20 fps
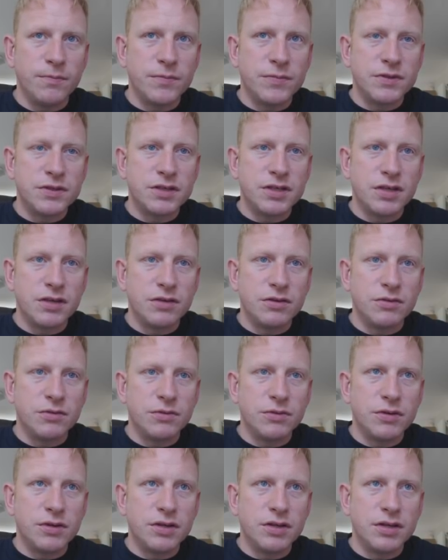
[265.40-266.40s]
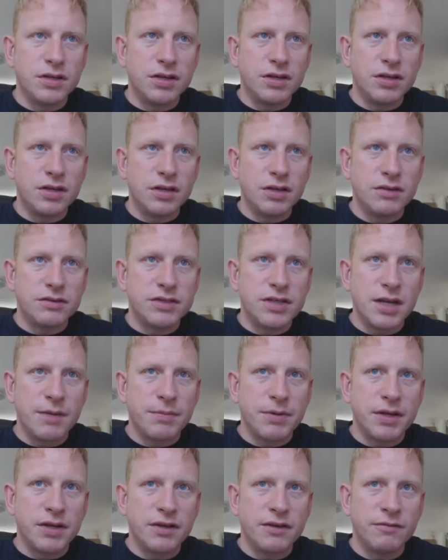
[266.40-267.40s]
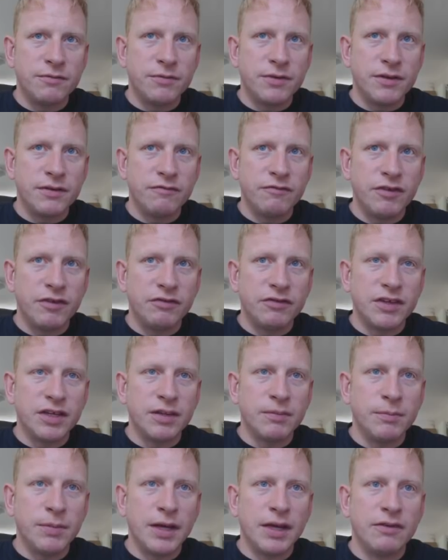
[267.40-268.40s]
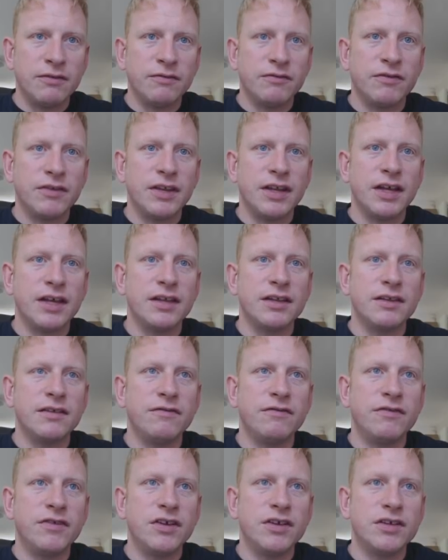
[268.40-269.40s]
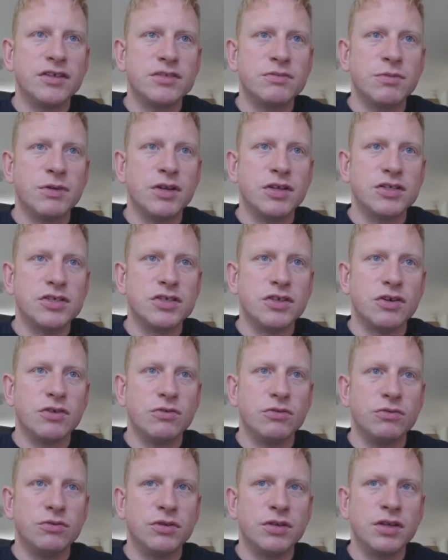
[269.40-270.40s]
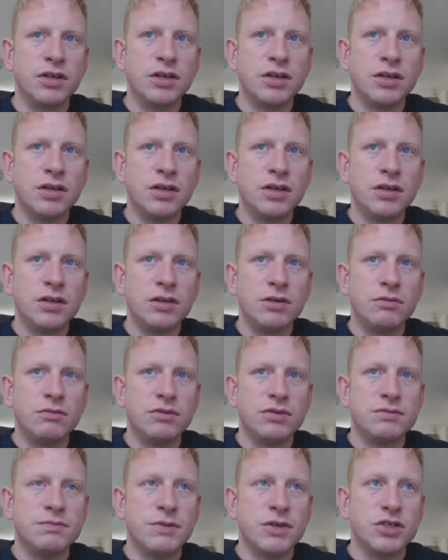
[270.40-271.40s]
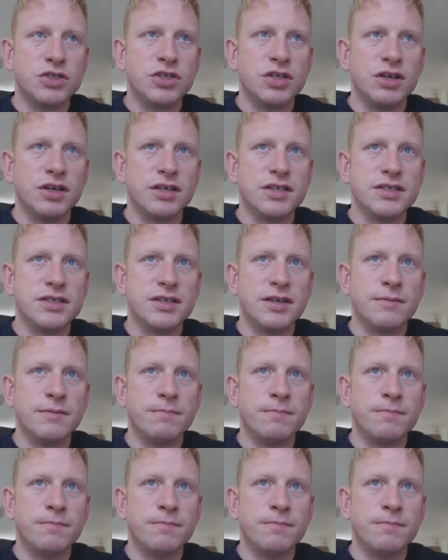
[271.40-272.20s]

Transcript: so I was happy enough with £15 for that. The first one I sold was much nicer.